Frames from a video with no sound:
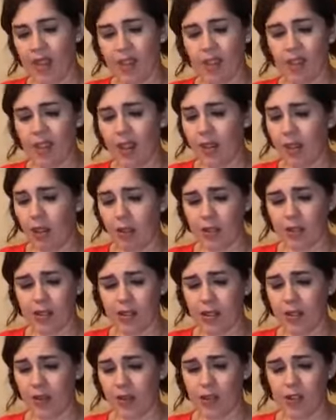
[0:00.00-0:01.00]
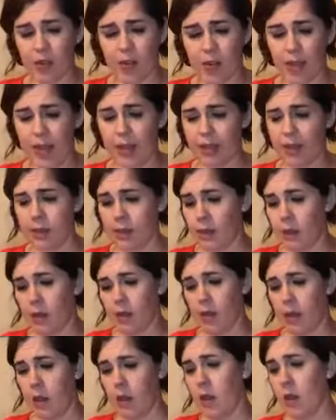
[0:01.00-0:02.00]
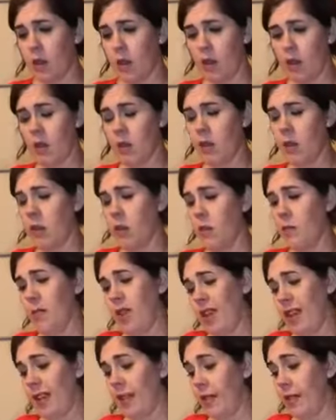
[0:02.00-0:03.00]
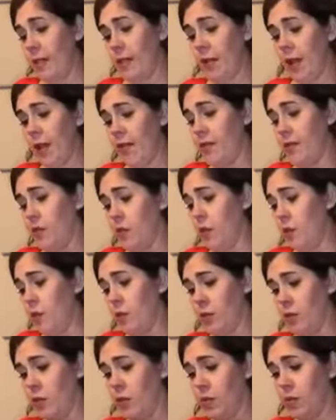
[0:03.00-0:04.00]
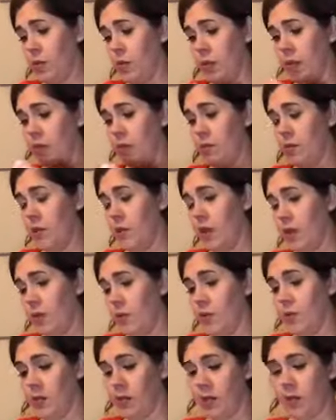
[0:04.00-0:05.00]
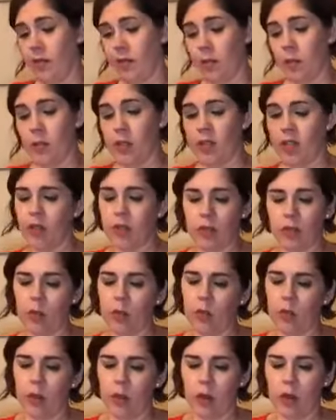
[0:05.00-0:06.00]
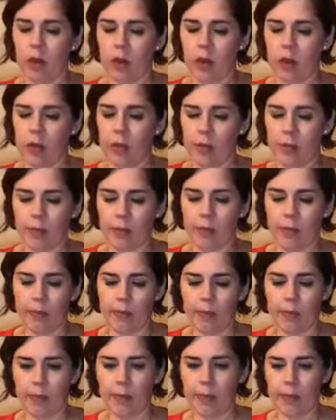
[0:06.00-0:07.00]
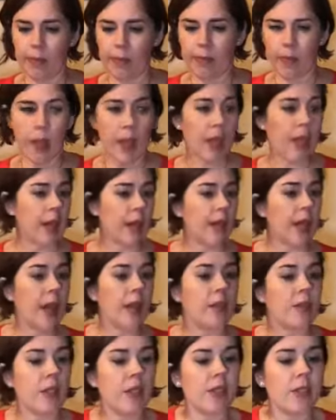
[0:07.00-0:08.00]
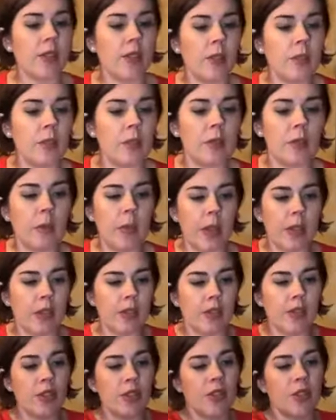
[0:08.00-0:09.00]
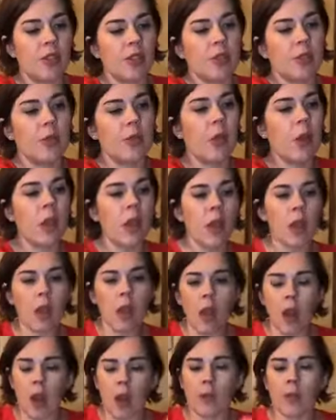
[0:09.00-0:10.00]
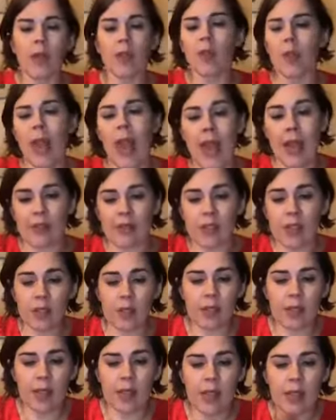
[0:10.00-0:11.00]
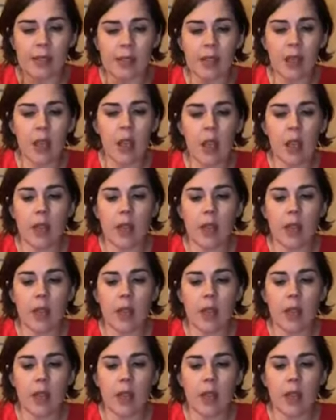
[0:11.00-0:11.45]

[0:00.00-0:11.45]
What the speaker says: I just got all this stuff at Joann's. Any craft store that sells stuff for material will work. And I got these cute little buttons too. You don't have to use these.